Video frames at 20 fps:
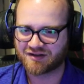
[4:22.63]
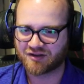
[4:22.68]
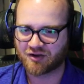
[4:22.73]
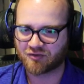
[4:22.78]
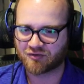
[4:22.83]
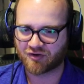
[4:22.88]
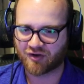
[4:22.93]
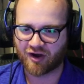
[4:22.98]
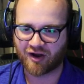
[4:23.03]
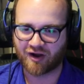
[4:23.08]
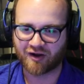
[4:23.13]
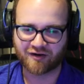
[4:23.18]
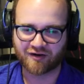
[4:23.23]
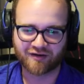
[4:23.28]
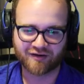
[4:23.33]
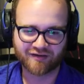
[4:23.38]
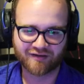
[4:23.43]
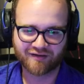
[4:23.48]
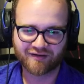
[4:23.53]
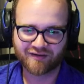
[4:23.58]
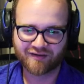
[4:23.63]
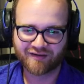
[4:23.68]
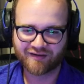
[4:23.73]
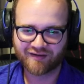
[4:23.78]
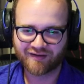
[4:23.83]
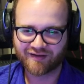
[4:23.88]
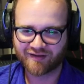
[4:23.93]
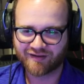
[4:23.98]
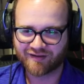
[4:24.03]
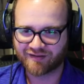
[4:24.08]
Yo, dog.
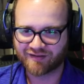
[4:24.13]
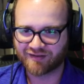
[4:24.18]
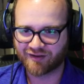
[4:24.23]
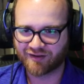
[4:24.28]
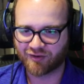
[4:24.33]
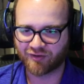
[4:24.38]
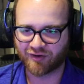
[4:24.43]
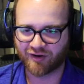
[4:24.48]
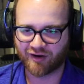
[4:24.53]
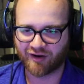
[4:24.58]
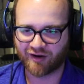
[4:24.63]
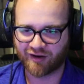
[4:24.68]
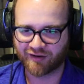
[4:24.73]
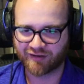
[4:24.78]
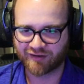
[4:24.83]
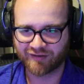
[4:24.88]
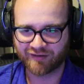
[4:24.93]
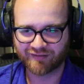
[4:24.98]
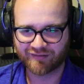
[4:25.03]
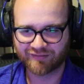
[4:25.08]
Yo, dog.